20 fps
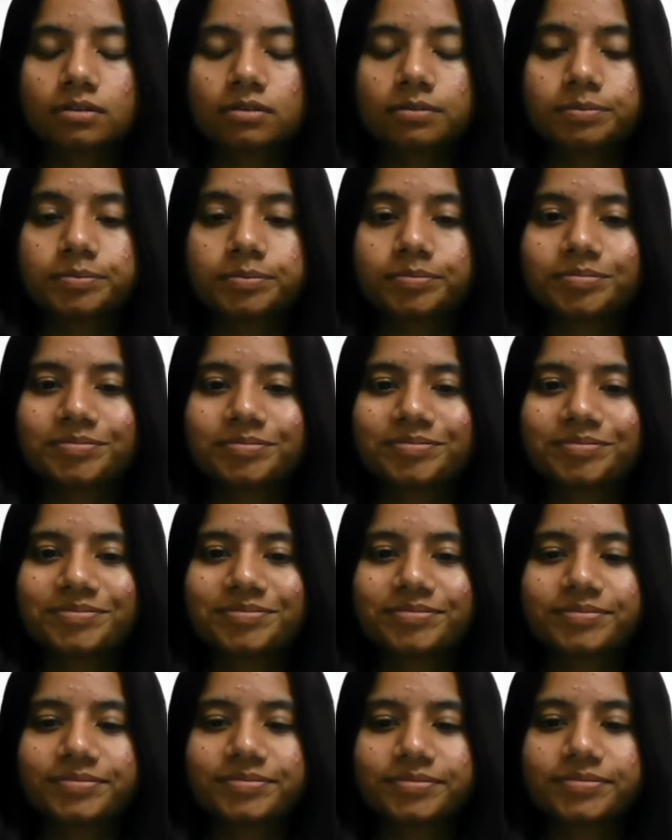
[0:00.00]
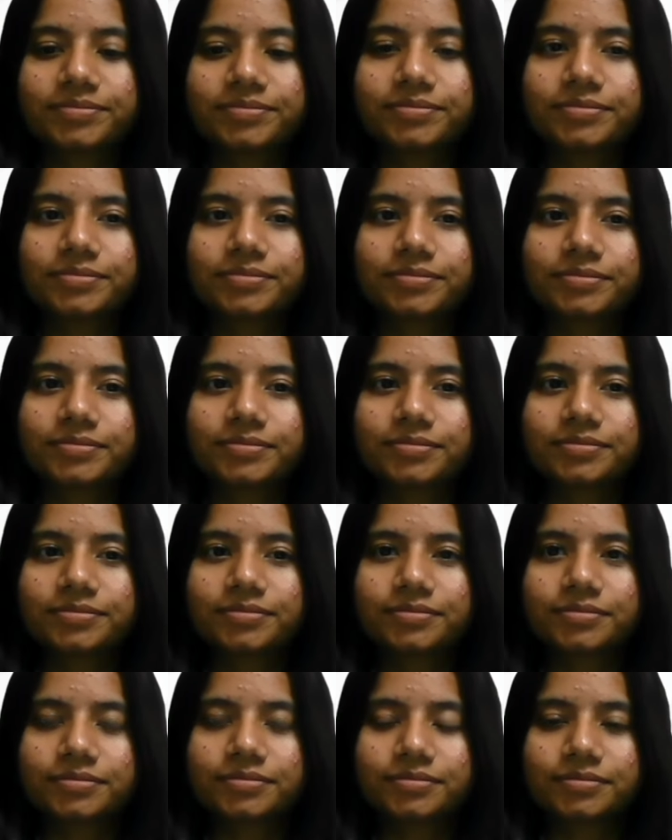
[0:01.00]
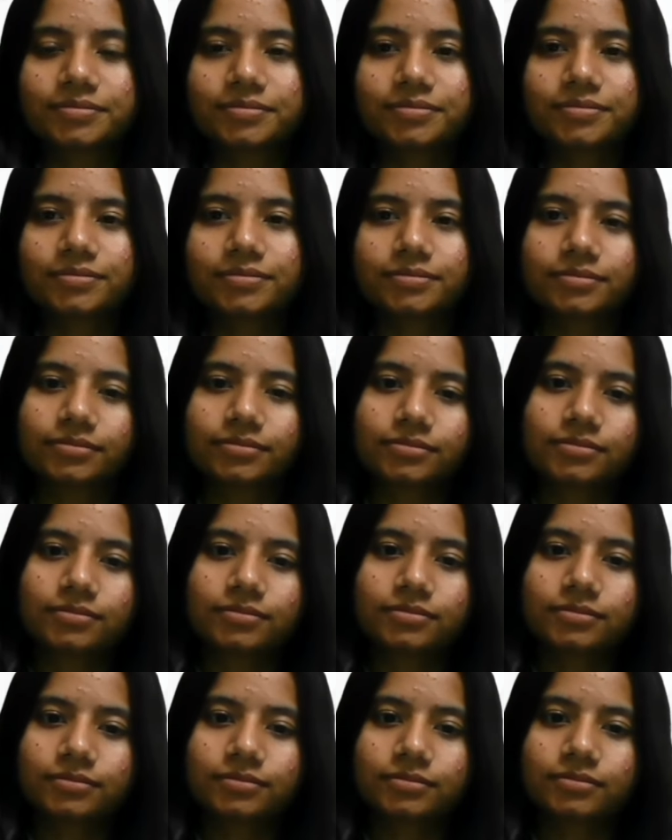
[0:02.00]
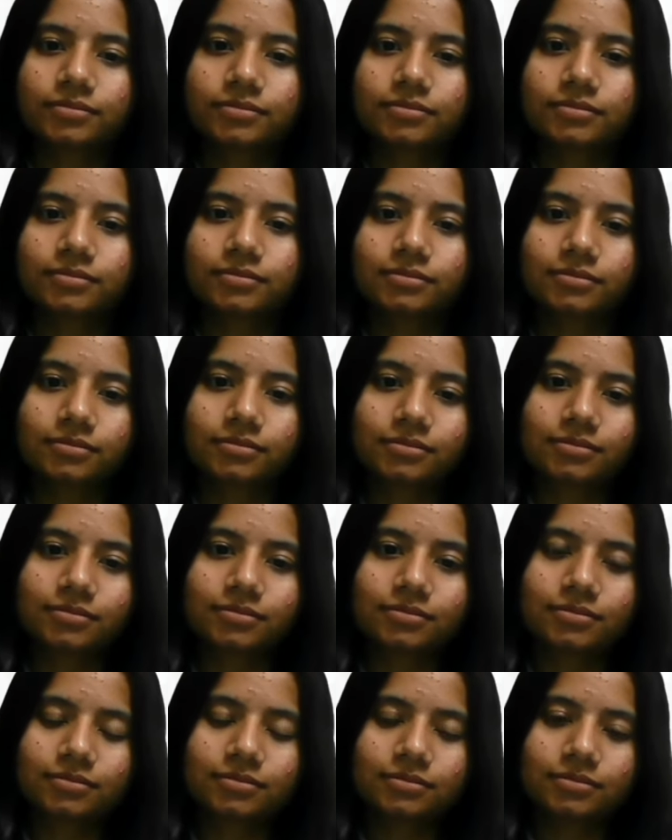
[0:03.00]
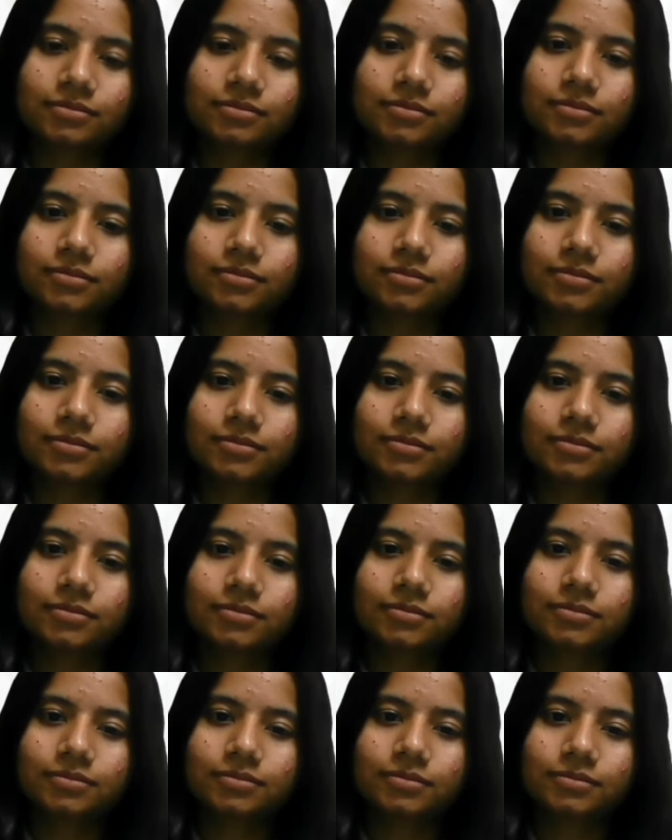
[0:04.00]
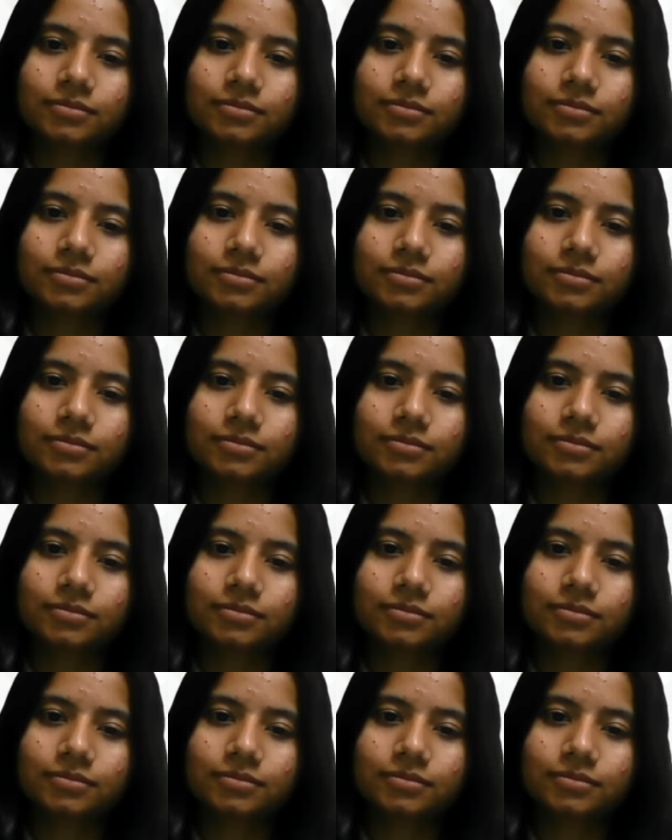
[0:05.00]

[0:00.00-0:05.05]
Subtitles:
No words are spoken by the person on screen.